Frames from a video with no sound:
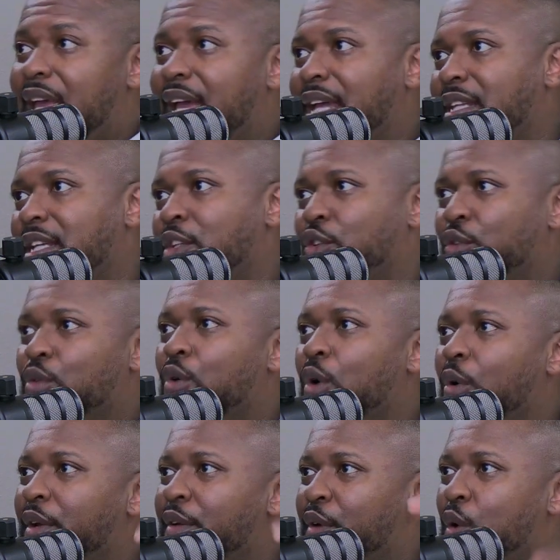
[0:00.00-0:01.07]
And then you
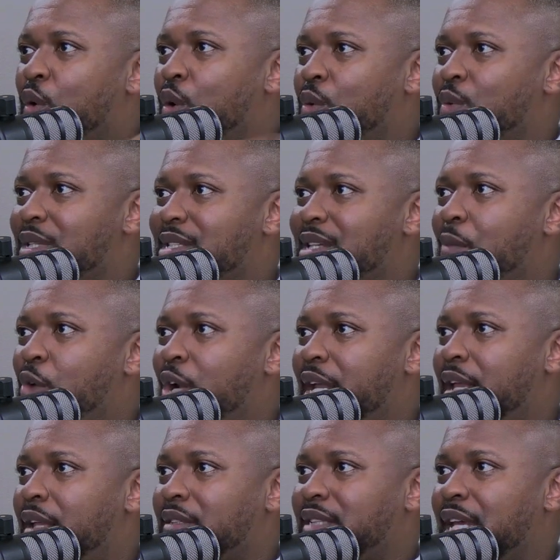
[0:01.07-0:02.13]
go and record with someone
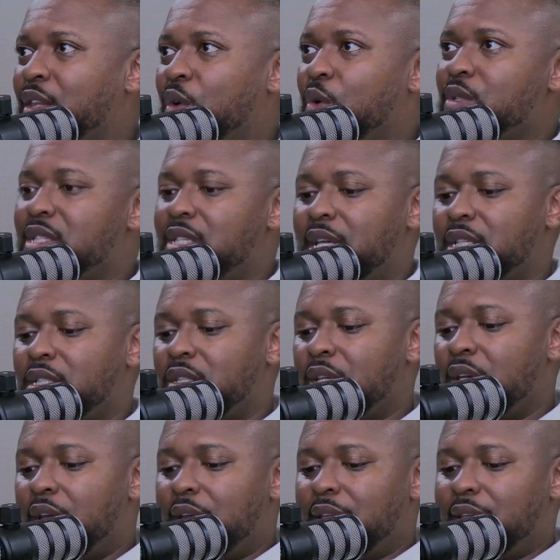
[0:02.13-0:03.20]
else, and those things
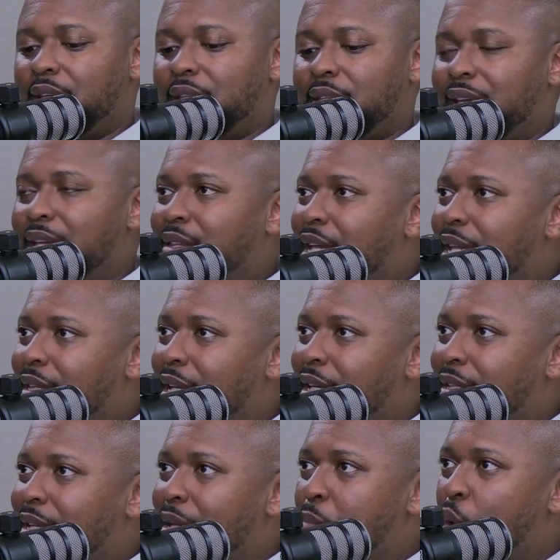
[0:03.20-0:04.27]

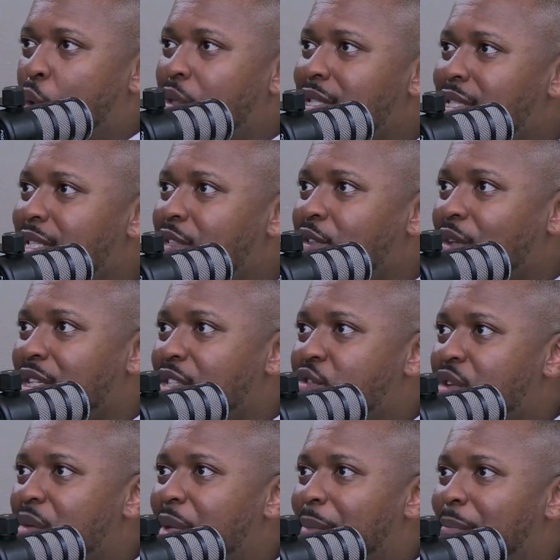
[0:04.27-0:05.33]
they both sit on the
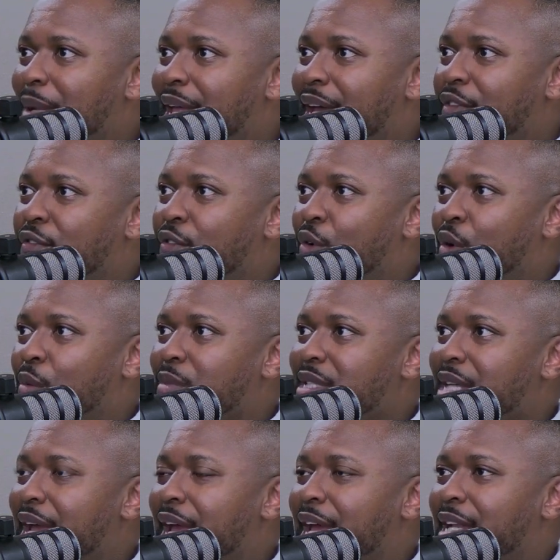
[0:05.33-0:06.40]
streaming platforms,
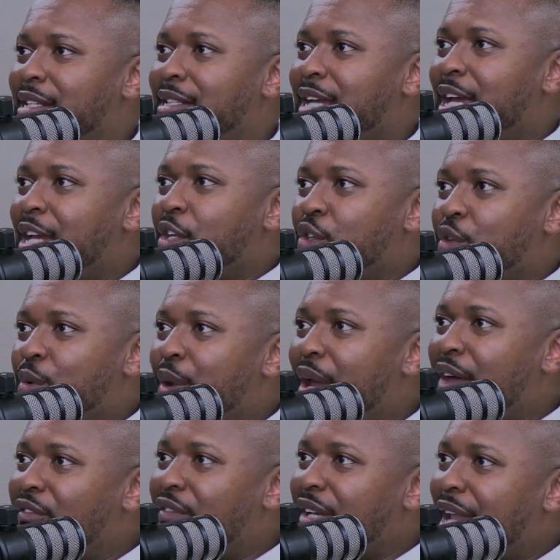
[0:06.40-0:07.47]
and you
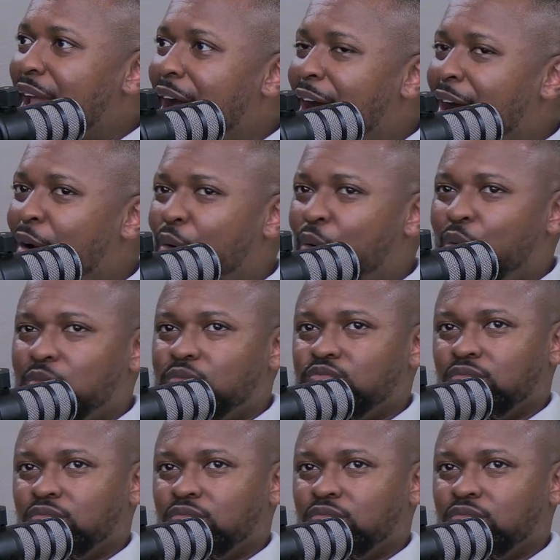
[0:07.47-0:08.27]
have now